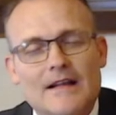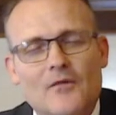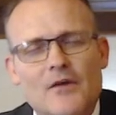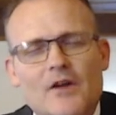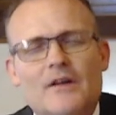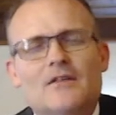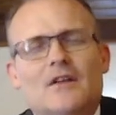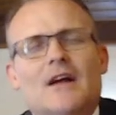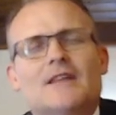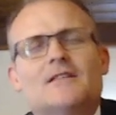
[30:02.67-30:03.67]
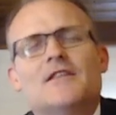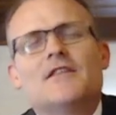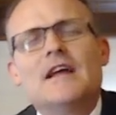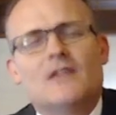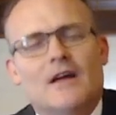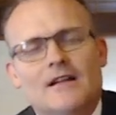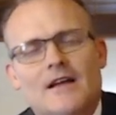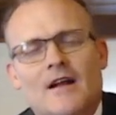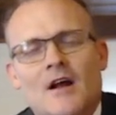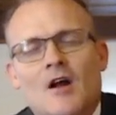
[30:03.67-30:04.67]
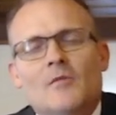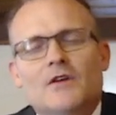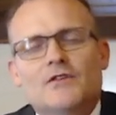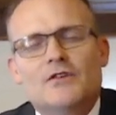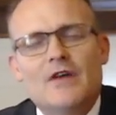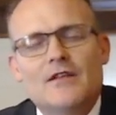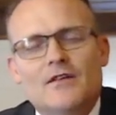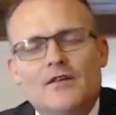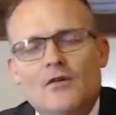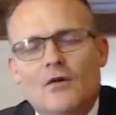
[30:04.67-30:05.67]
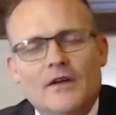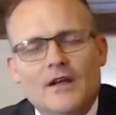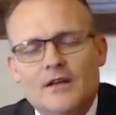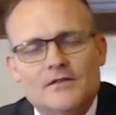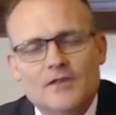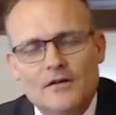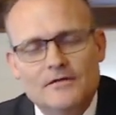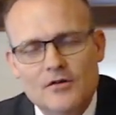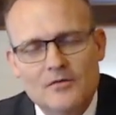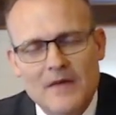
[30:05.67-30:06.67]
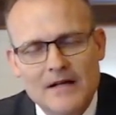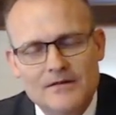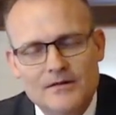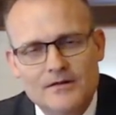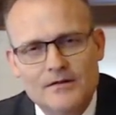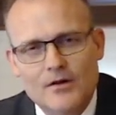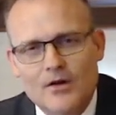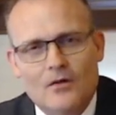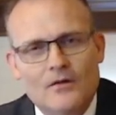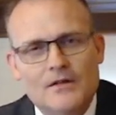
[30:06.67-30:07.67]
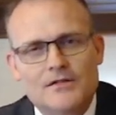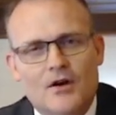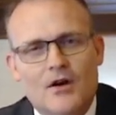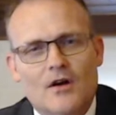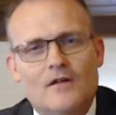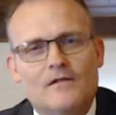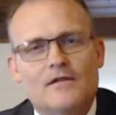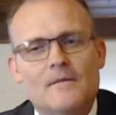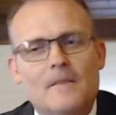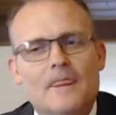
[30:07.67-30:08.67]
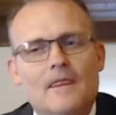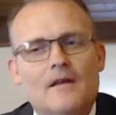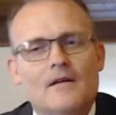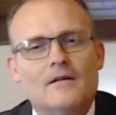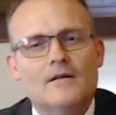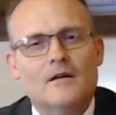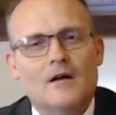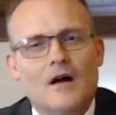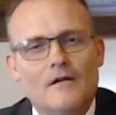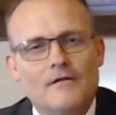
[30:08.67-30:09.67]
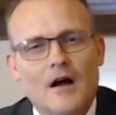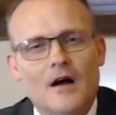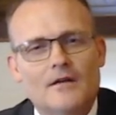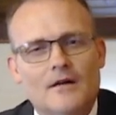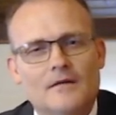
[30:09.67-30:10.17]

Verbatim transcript: We don't even like to think like that. But you either you only can serve two masters. You can only serve our Father.